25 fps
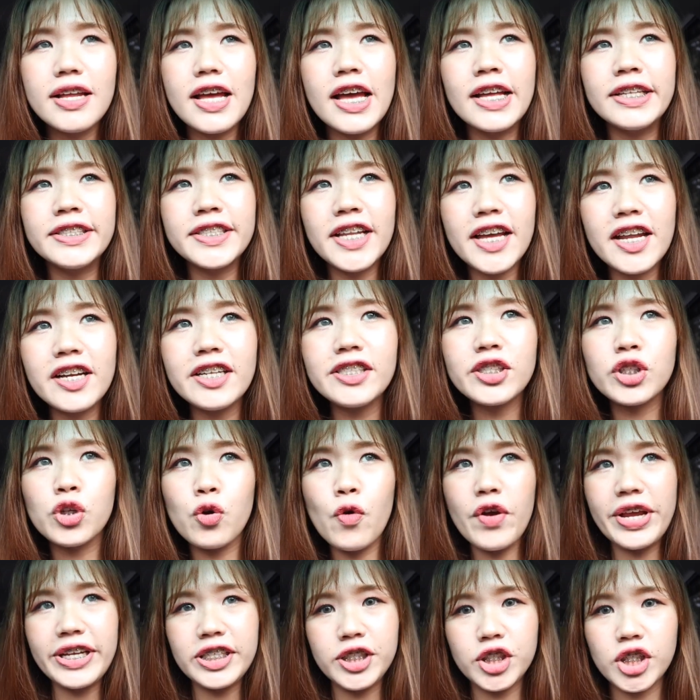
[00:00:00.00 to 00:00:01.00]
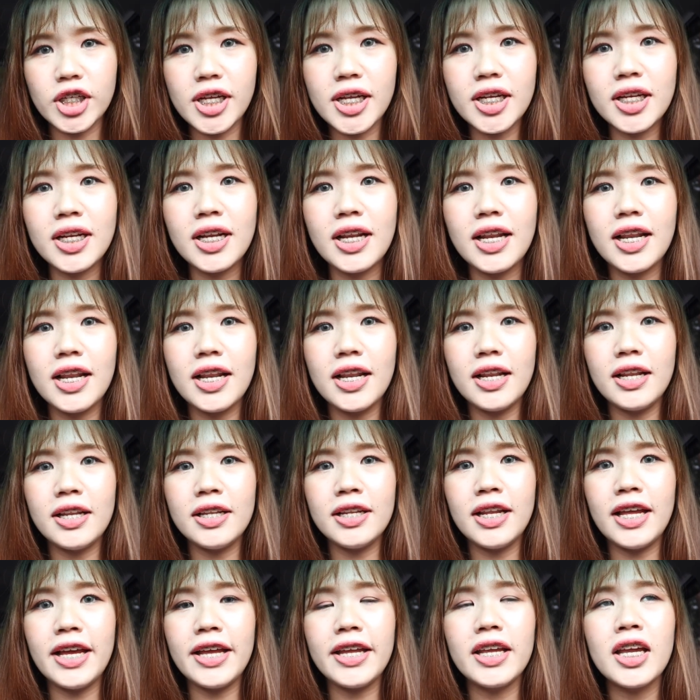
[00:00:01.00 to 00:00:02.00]
And there is question
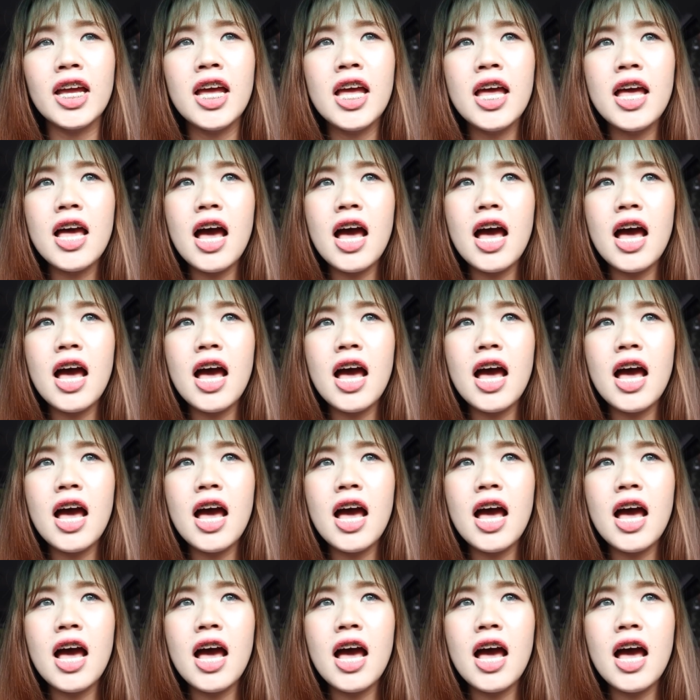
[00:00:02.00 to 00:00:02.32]
like,